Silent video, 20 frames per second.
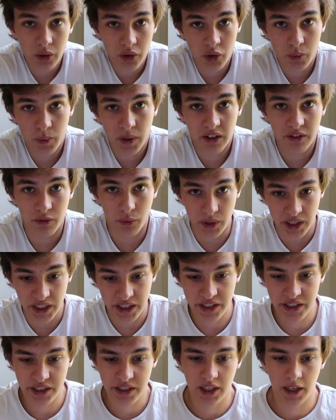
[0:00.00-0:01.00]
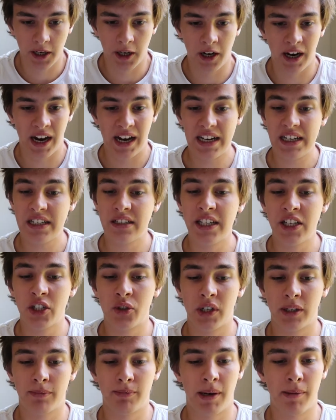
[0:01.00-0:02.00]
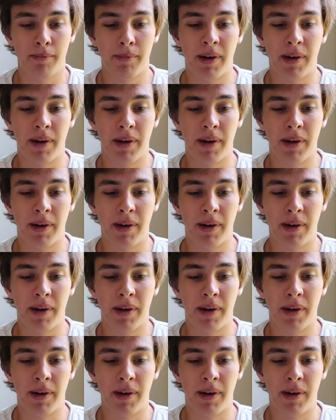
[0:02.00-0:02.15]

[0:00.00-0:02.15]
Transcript: those 12 weeks I actually tracked my